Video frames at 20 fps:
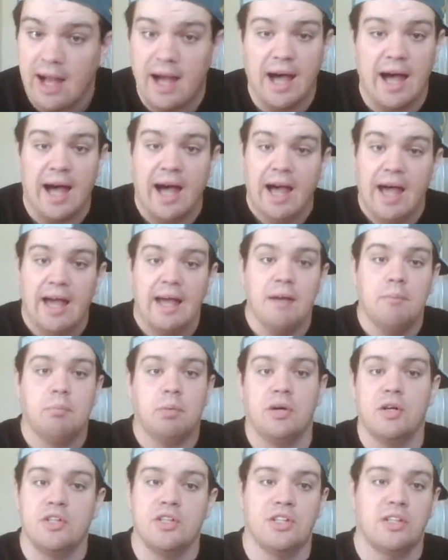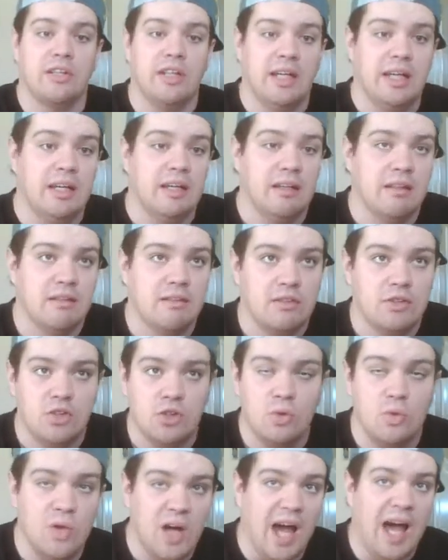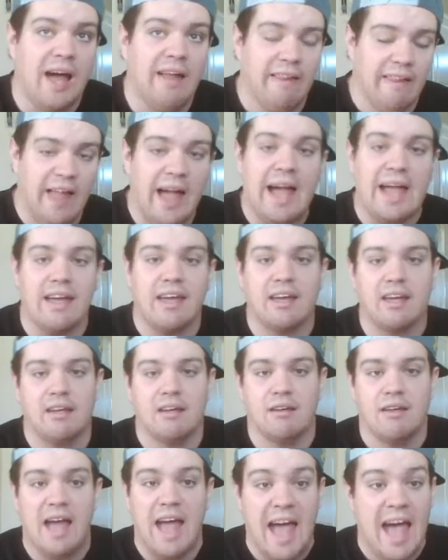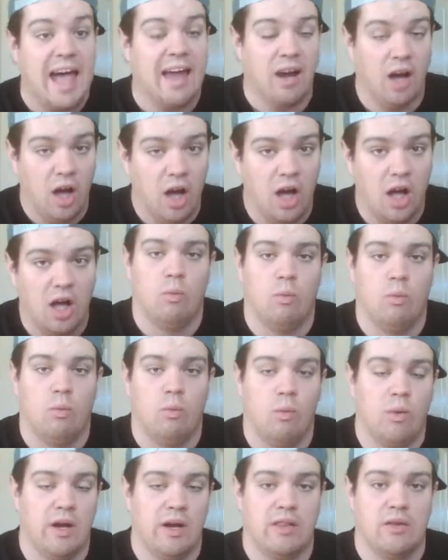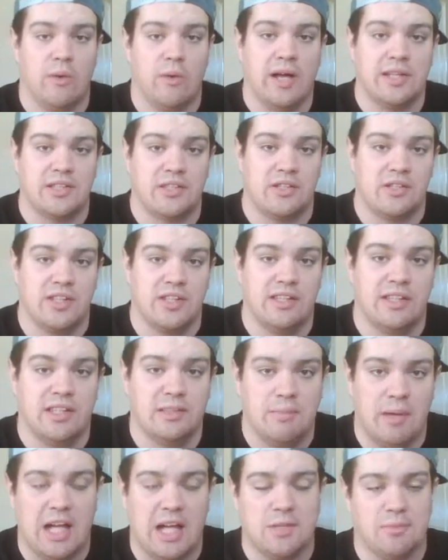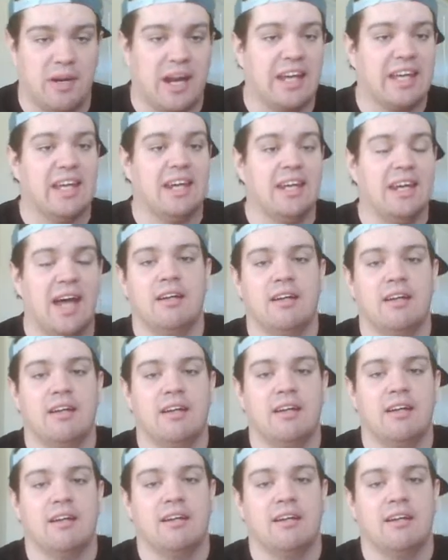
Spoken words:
I personally do not like at all one of the wrestlers in this match, but I cannot